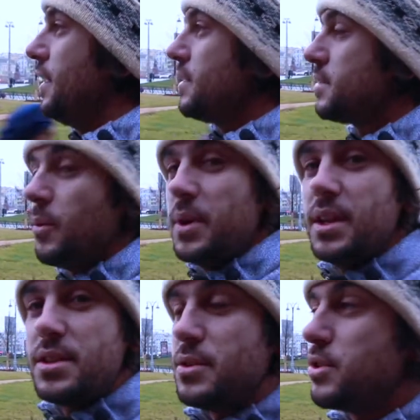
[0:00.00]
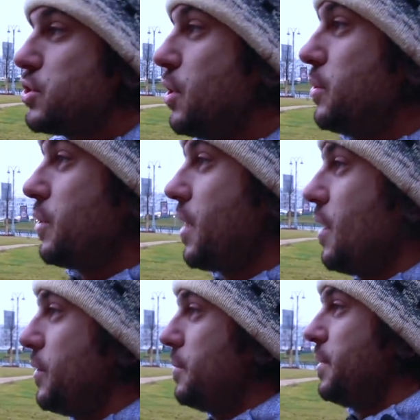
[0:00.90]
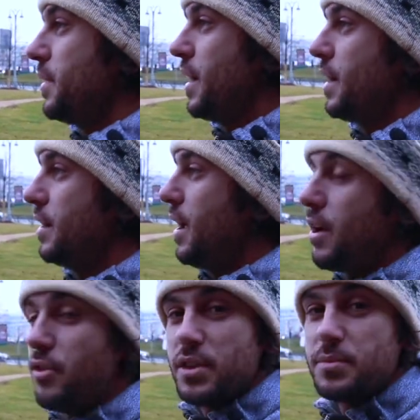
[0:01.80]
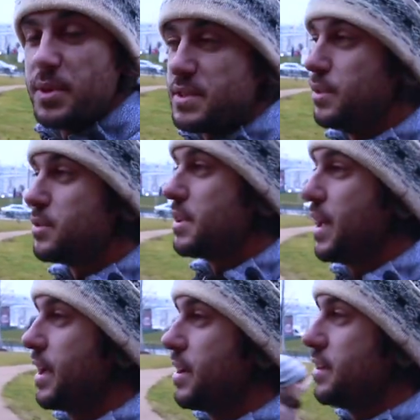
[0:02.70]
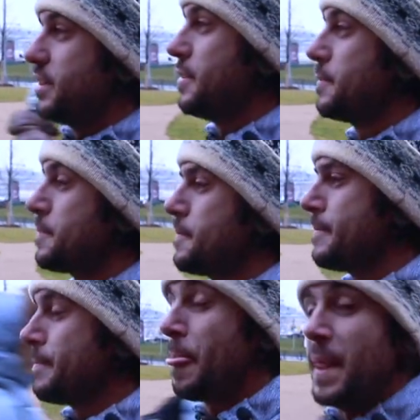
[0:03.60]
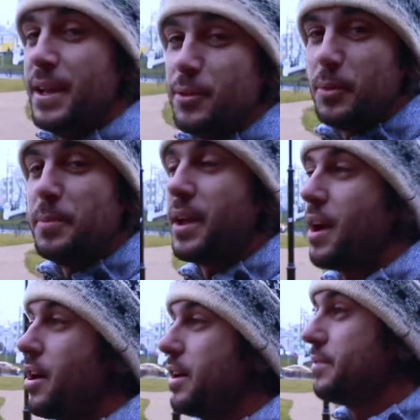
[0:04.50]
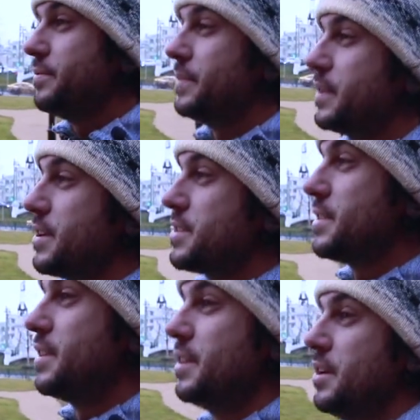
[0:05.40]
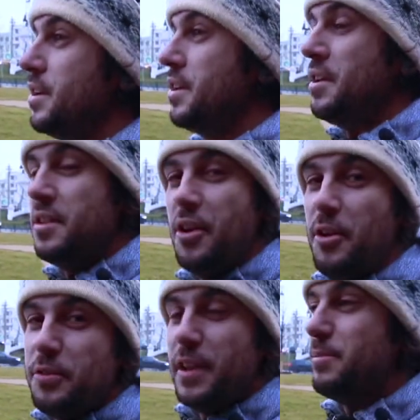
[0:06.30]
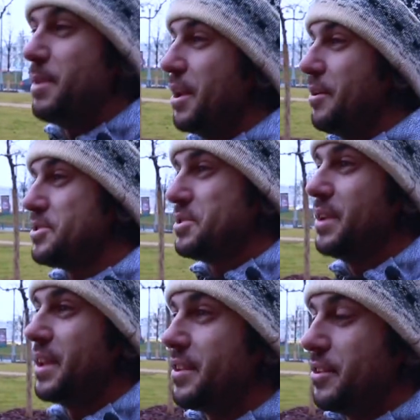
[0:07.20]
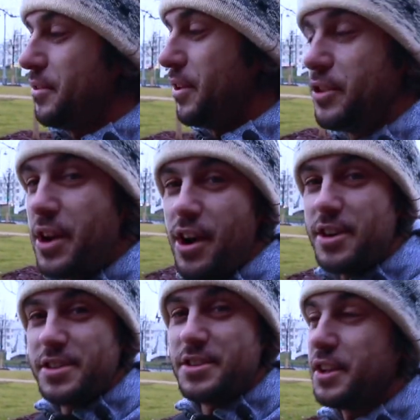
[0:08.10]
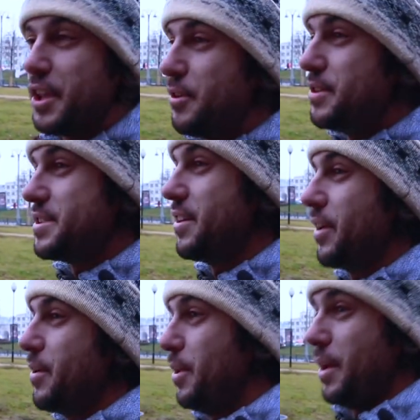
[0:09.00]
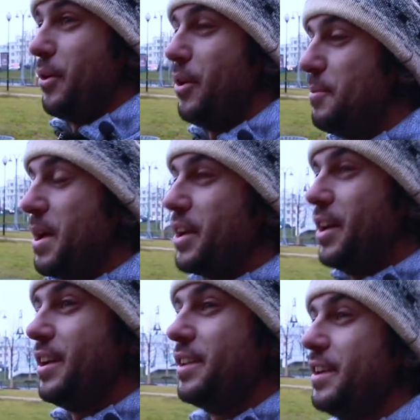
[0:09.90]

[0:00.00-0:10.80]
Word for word: So we need to show you how the uh, Aeroexpress looks like. It will be hard because no filming, no shooting, you know, the guards and security everywhere like, oh my god.